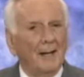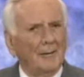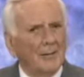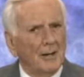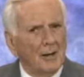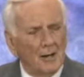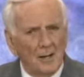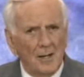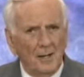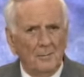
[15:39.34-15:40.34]
And that was a
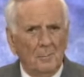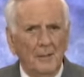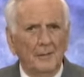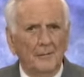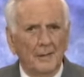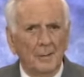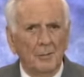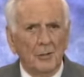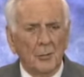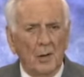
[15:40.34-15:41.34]
hard pill for
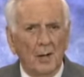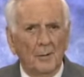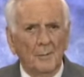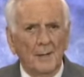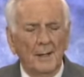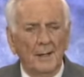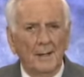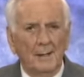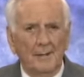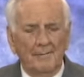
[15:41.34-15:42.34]
them to swallow
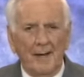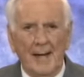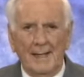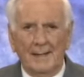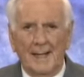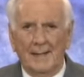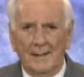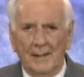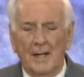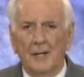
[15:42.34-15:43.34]
the fact
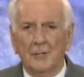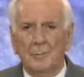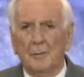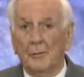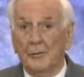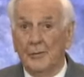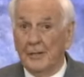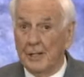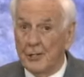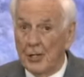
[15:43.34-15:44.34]
that the gospel was
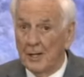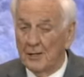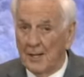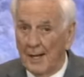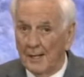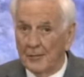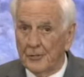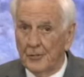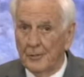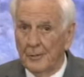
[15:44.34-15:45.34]
for the
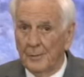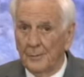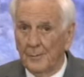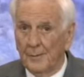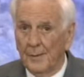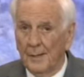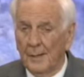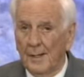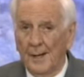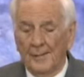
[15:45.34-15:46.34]
Gentiles too.
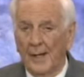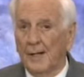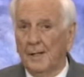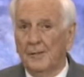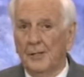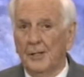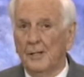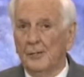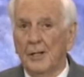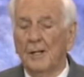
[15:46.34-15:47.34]
And they
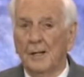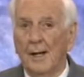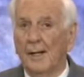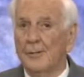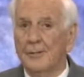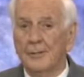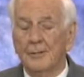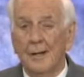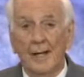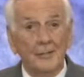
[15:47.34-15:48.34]
considered
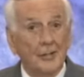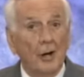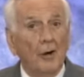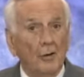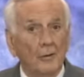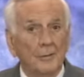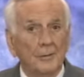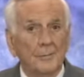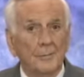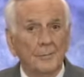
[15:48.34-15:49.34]
Gentiles as
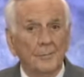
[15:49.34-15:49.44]
dogs.